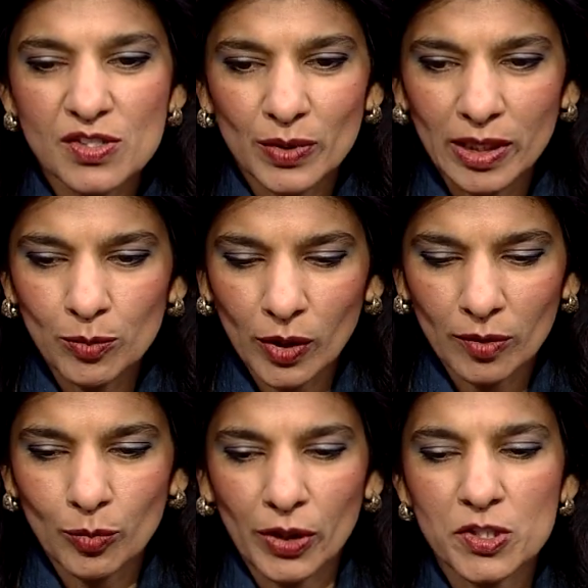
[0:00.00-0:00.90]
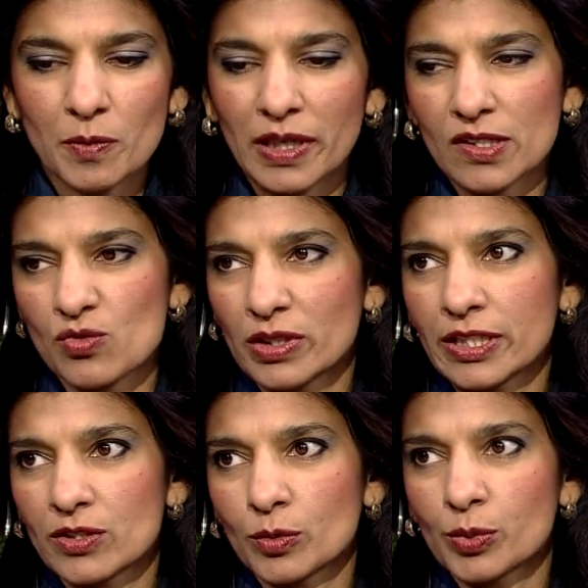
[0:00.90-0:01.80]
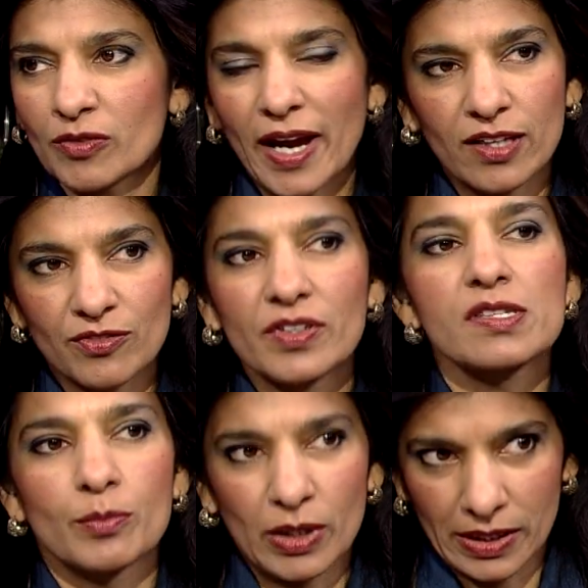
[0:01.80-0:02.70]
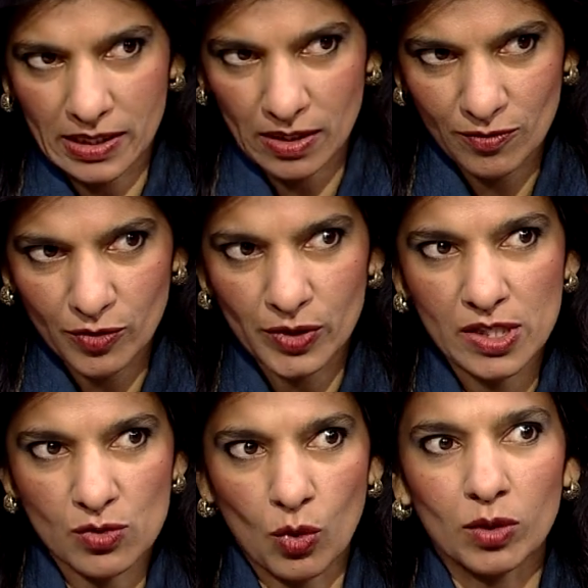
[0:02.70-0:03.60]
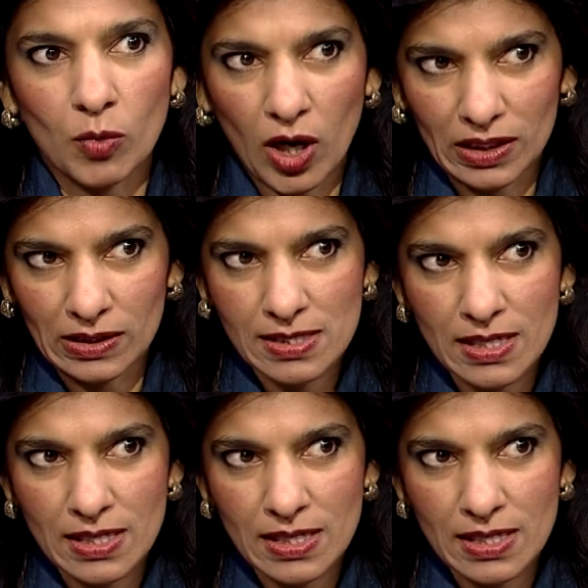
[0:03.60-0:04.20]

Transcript: a really important point you make, is really to provide visibility for these role models.